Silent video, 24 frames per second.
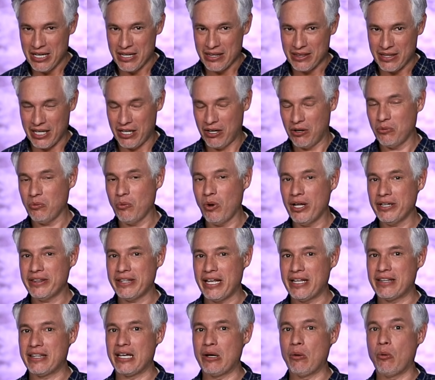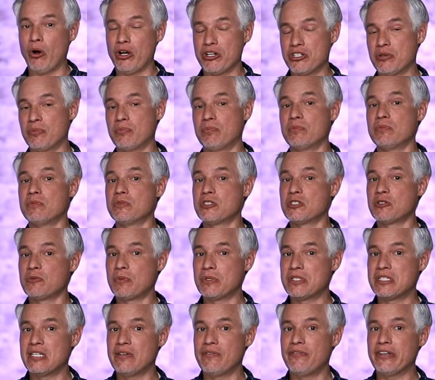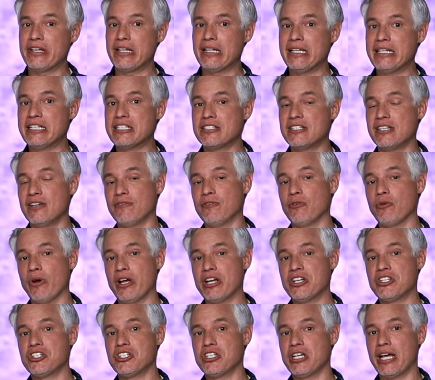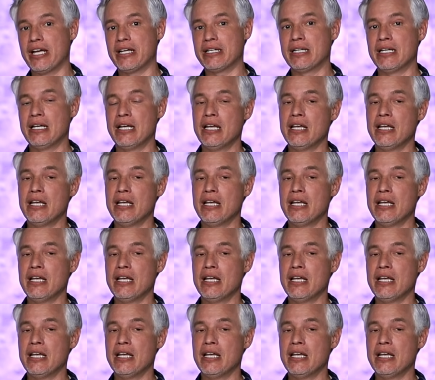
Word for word: They don't want that. They want to specifically differentiate